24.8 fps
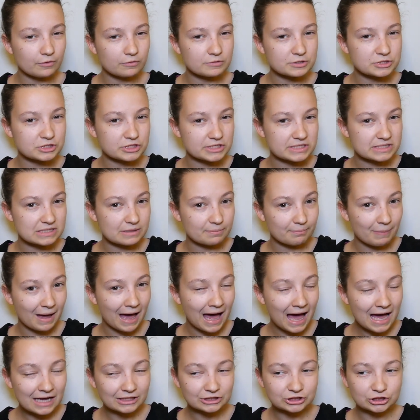it was just the
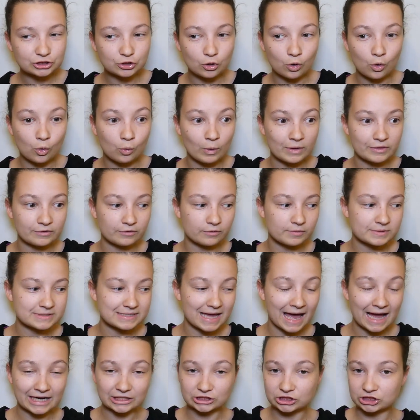patch or whether it
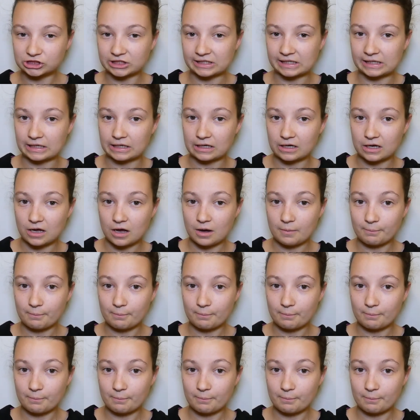was actually